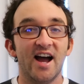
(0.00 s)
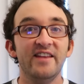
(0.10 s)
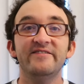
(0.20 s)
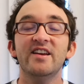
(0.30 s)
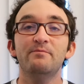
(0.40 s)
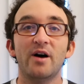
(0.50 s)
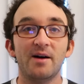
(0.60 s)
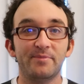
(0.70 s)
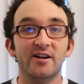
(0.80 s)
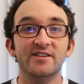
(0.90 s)
I did
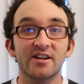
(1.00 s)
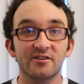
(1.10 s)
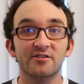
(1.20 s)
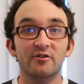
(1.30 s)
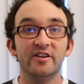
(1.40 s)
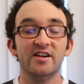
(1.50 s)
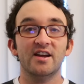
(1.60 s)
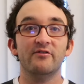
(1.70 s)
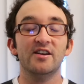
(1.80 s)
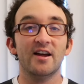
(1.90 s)
pop on Nickelodeon
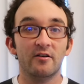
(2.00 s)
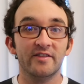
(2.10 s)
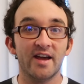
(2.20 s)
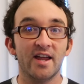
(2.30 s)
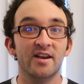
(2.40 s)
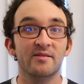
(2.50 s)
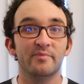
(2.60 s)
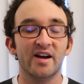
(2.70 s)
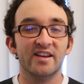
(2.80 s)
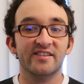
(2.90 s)
every now and then,
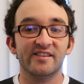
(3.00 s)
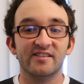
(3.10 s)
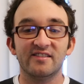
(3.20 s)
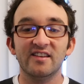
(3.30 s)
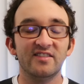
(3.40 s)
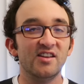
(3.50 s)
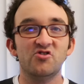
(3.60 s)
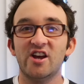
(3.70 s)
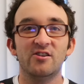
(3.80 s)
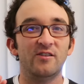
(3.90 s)
but Disney
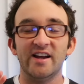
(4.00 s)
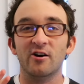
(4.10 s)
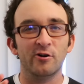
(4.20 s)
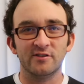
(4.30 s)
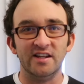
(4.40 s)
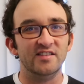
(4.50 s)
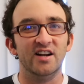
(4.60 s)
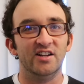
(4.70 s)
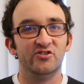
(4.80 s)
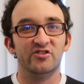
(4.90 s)
Channel I hardly
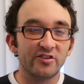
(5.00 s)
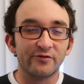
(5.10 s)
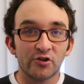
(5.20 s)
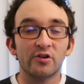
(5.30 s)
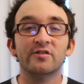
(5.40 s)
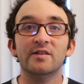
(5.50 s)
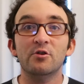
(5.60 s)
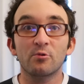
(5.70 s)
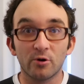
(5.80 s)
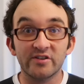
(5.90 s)
touched. So for those of you
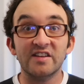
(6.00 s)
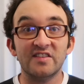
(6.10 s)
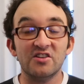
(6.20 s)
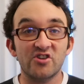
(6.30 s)
who were Disney